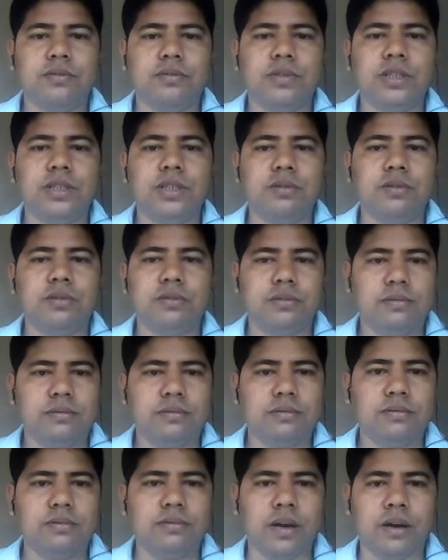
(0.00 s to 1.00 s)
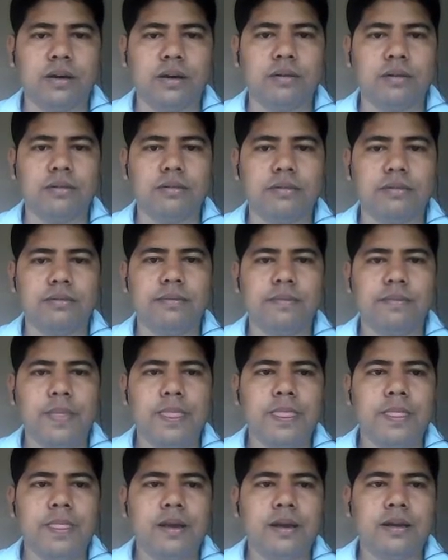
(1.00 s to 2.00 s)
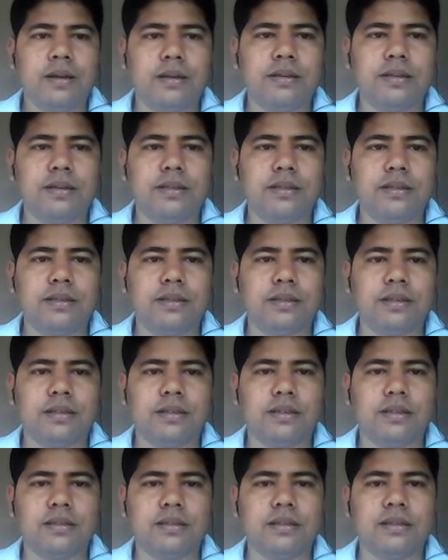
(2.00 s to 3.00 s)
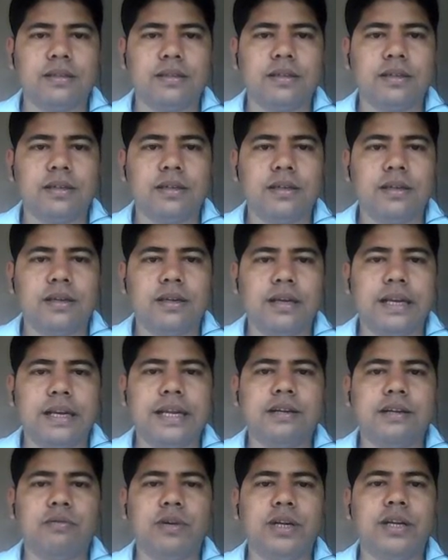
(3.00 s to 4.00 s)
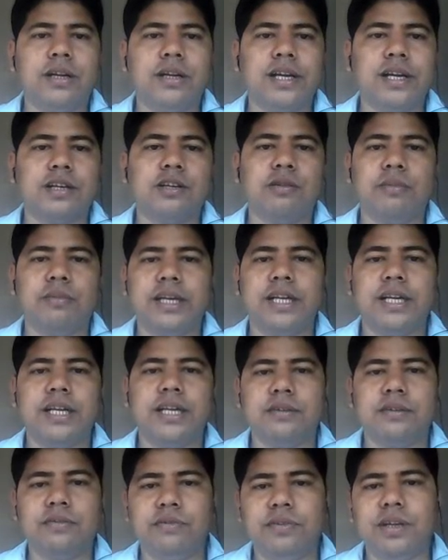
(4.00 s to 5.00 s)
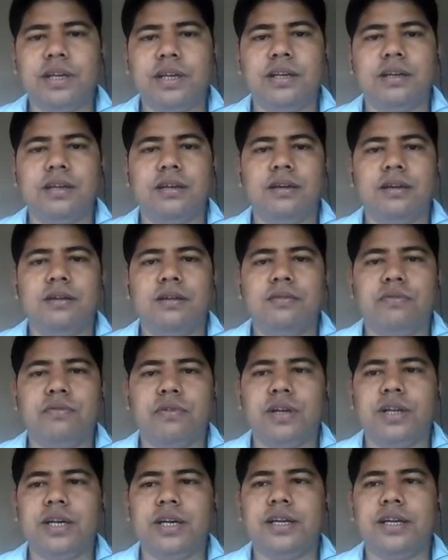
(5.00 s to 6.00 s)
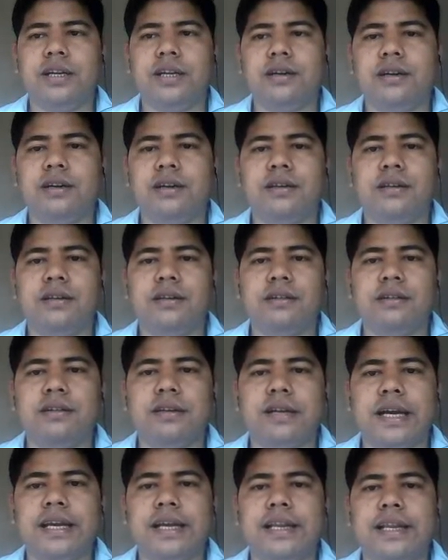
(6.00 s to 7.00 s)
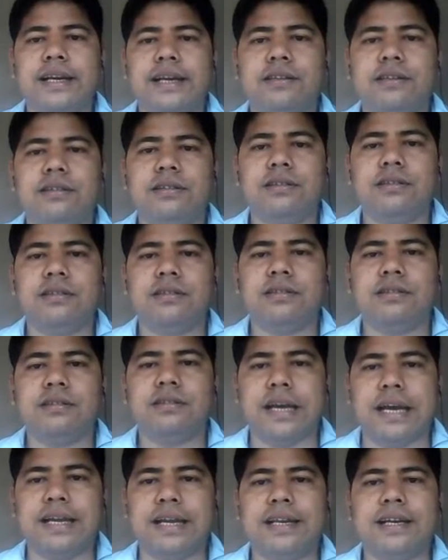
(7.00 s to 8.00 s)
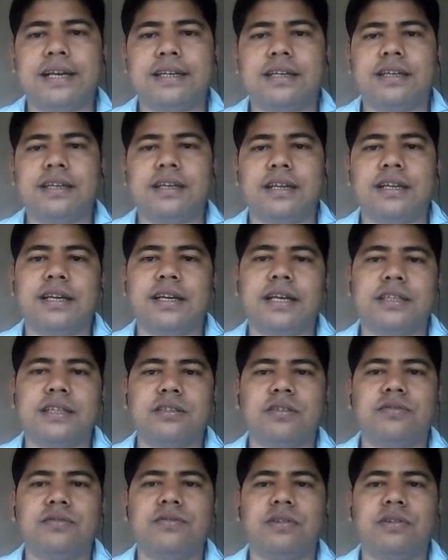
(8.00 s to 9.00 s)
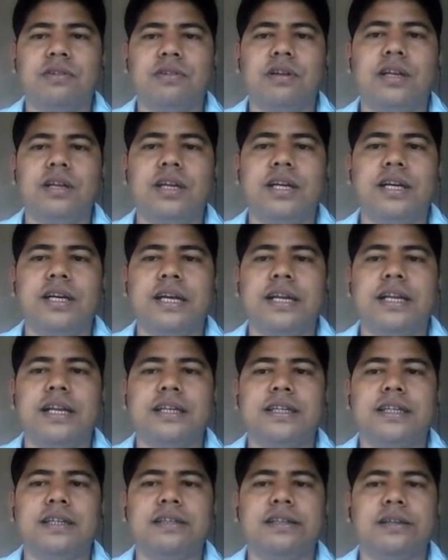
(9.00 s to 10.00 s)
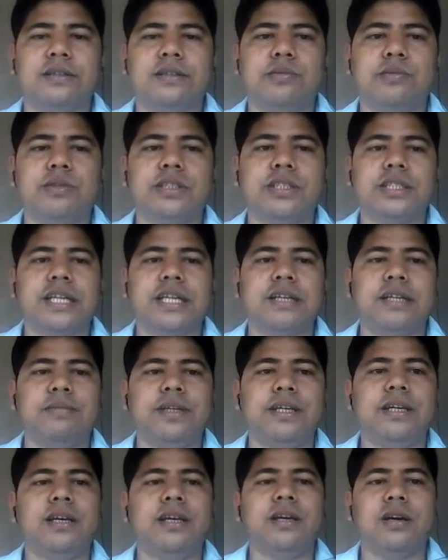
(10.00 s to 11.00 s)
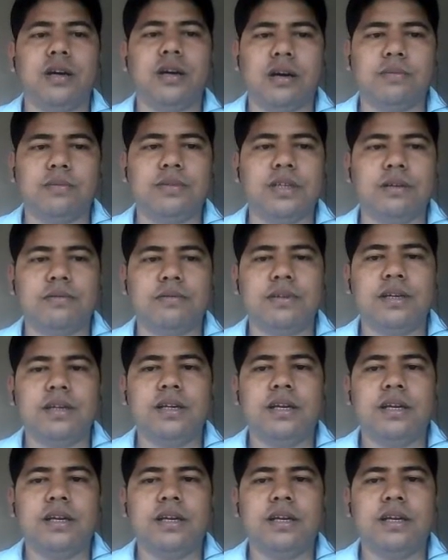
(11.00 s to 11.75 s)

We know how that when electromagnetic field falling in a dielectric in case of nonlinear dielectric response can be observed.